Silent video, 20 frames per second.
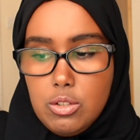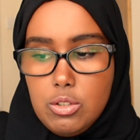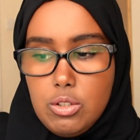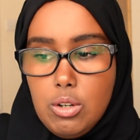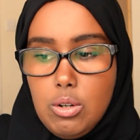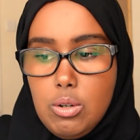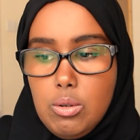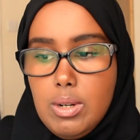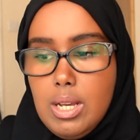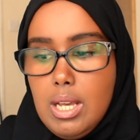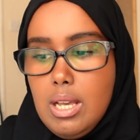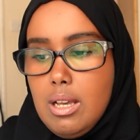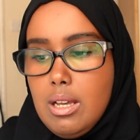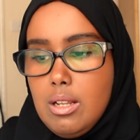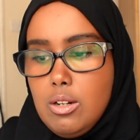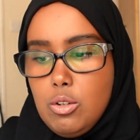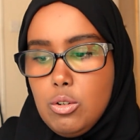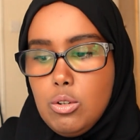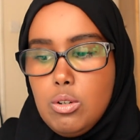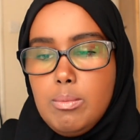So
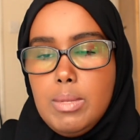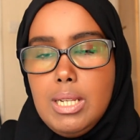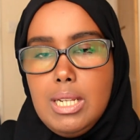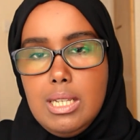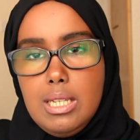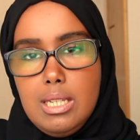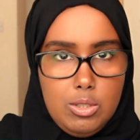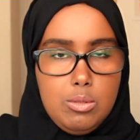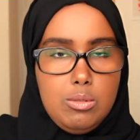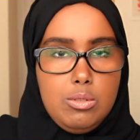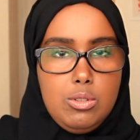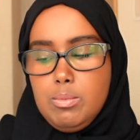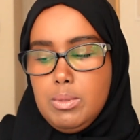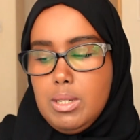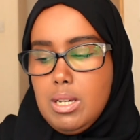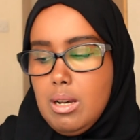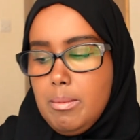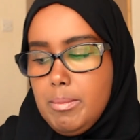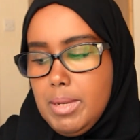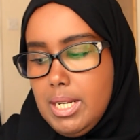normally you
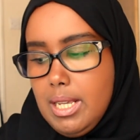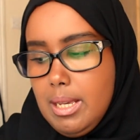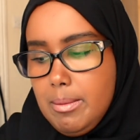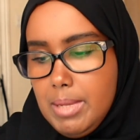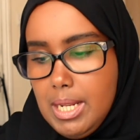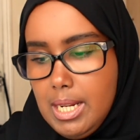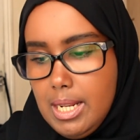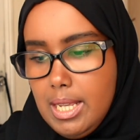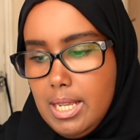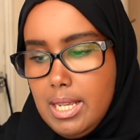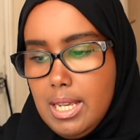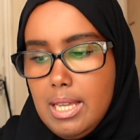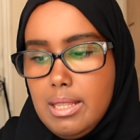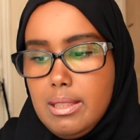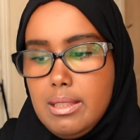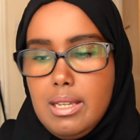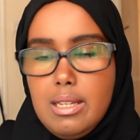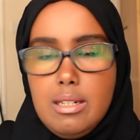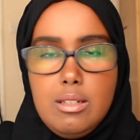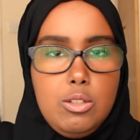become an M L A,
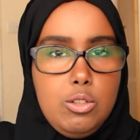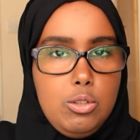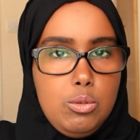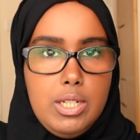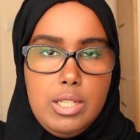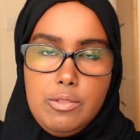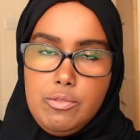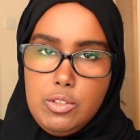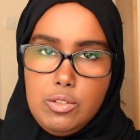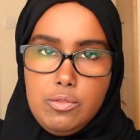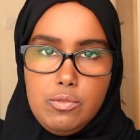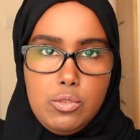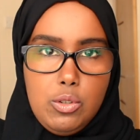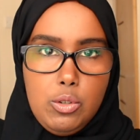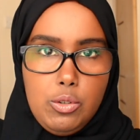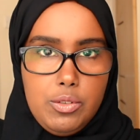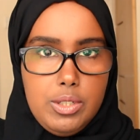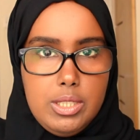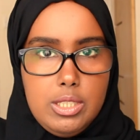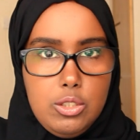and then you, if you've
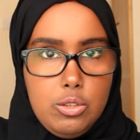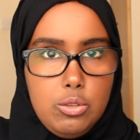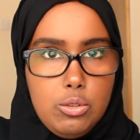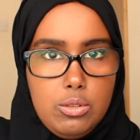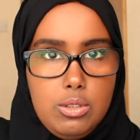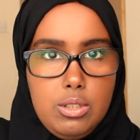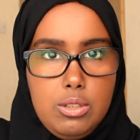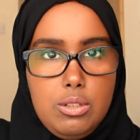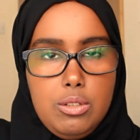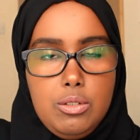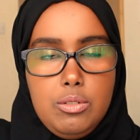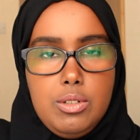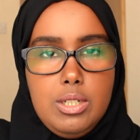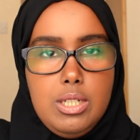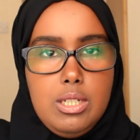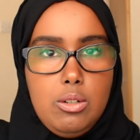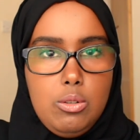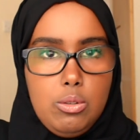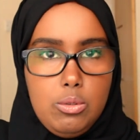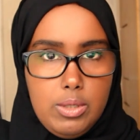already got the
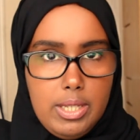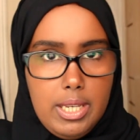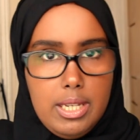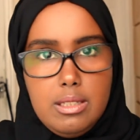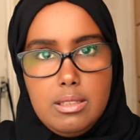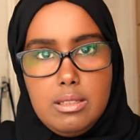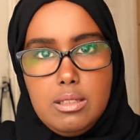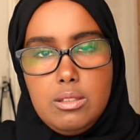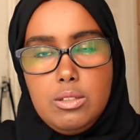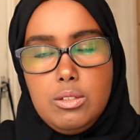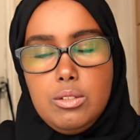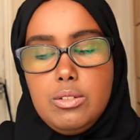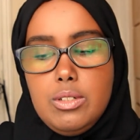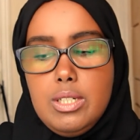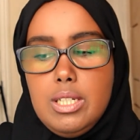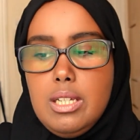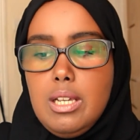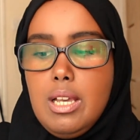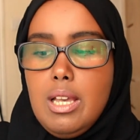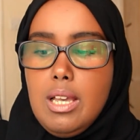degree or gained the
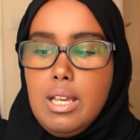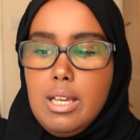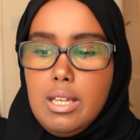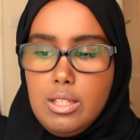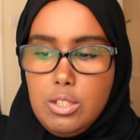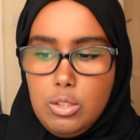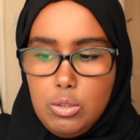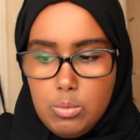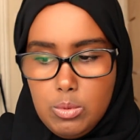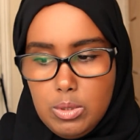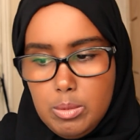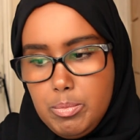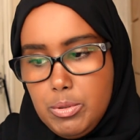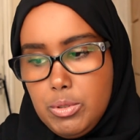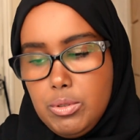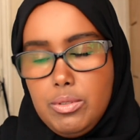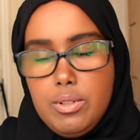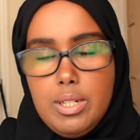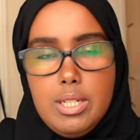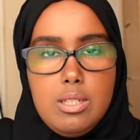degree, you will
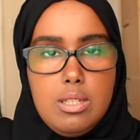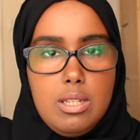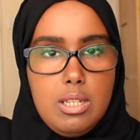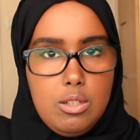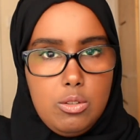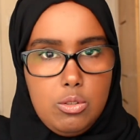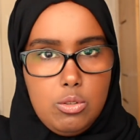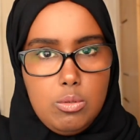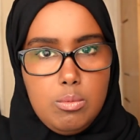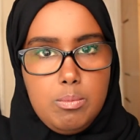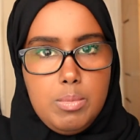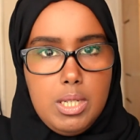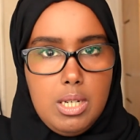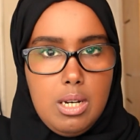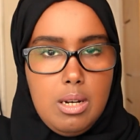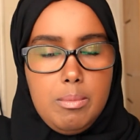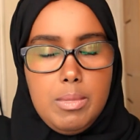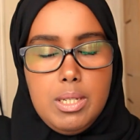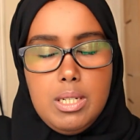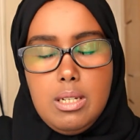progress into
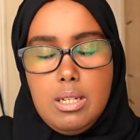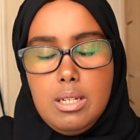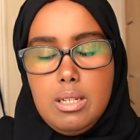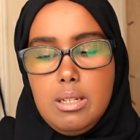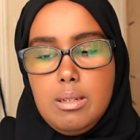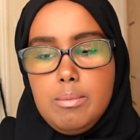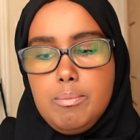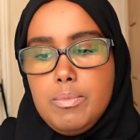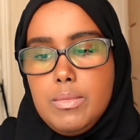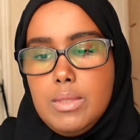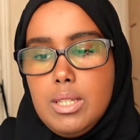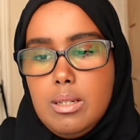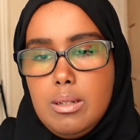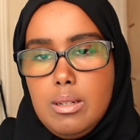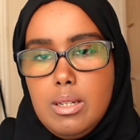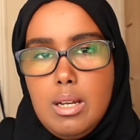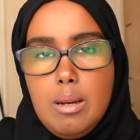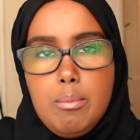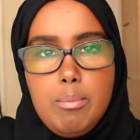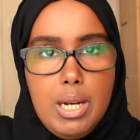becoming um,
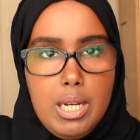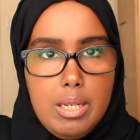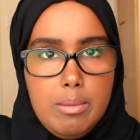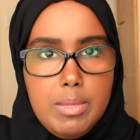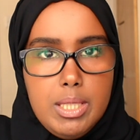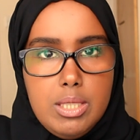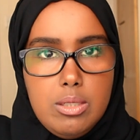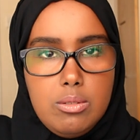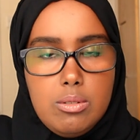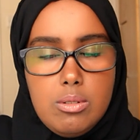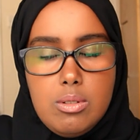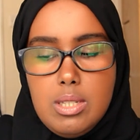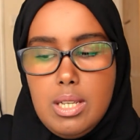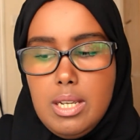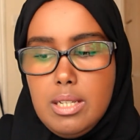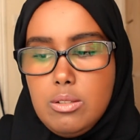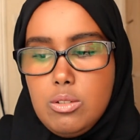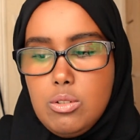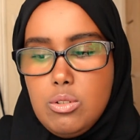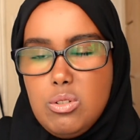a biomedical
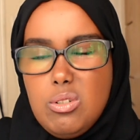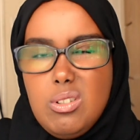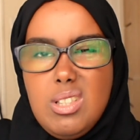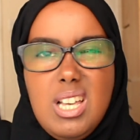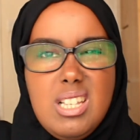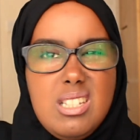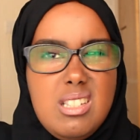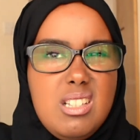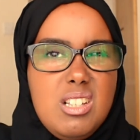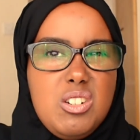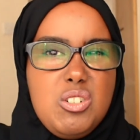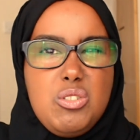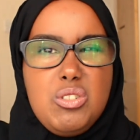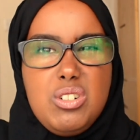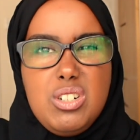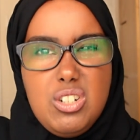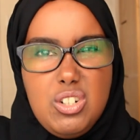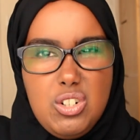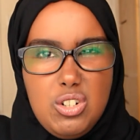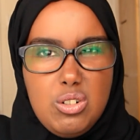scientist. So that's the
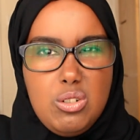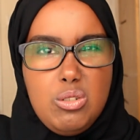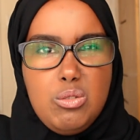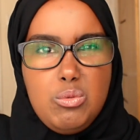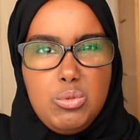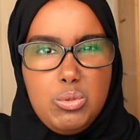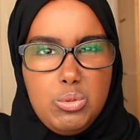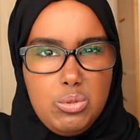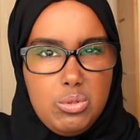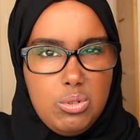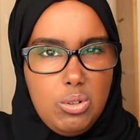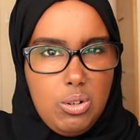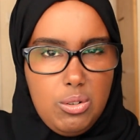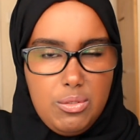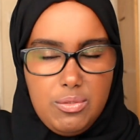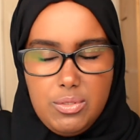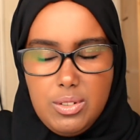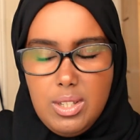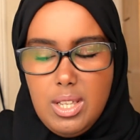traditional route of